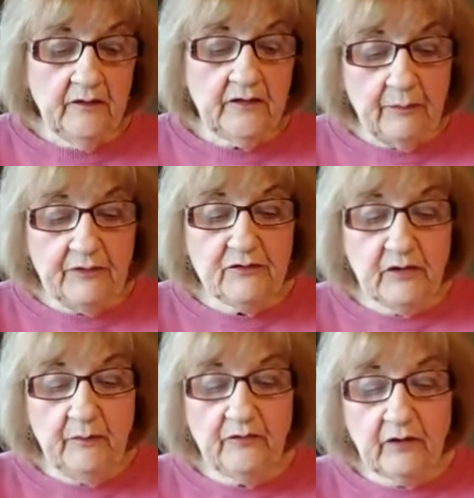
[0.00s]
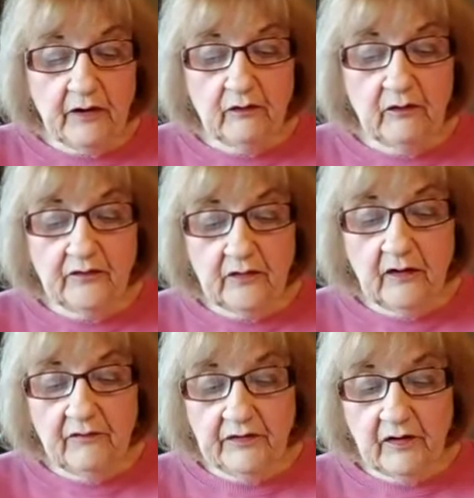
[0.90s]
His happy dreams are
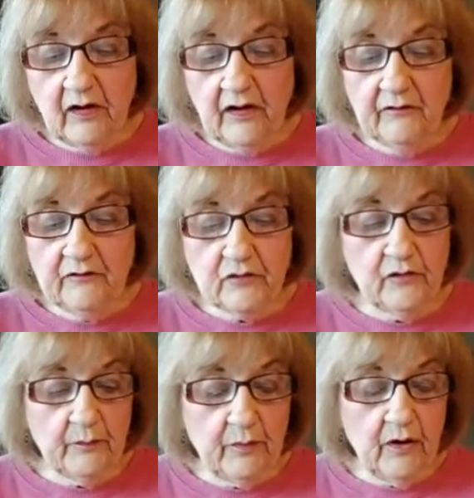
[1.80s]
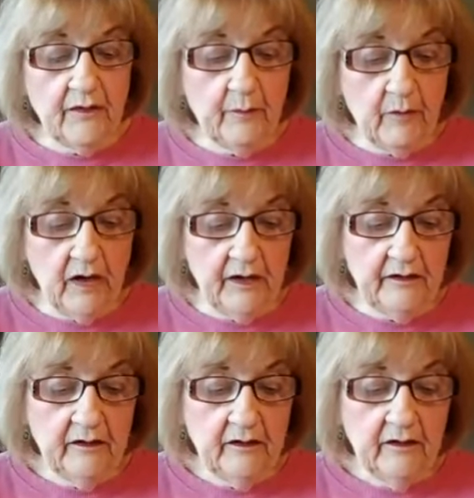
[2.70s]
heralds of the dawn of truth upon the
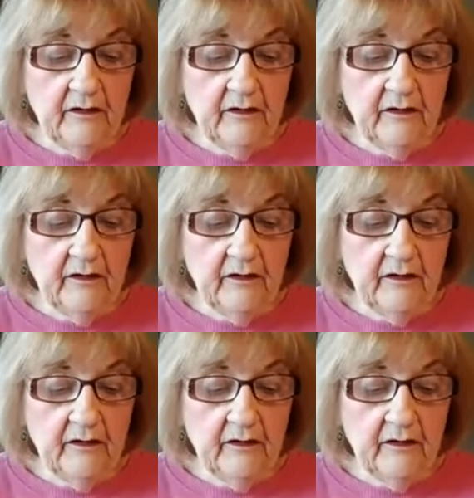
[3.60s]
mind.